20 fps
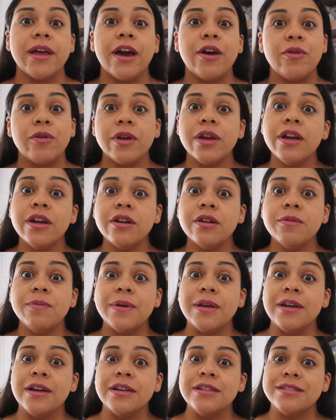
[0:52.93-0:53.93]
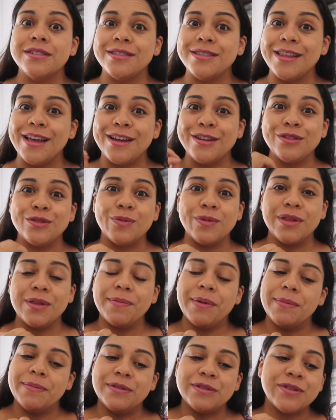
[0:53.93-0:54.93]
I don't care, because that is what the
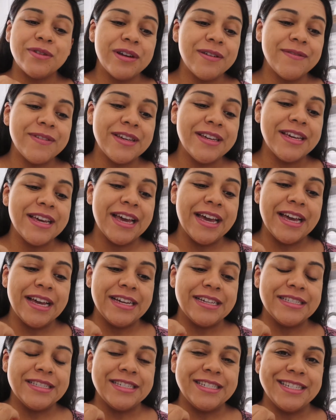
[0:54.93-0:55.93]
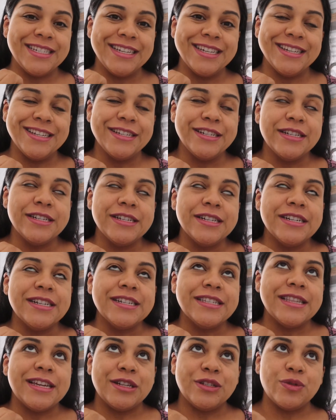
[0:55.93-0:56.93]
baby's craving and
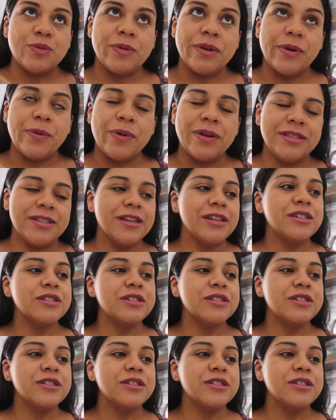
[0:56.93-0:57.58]
that is what I want.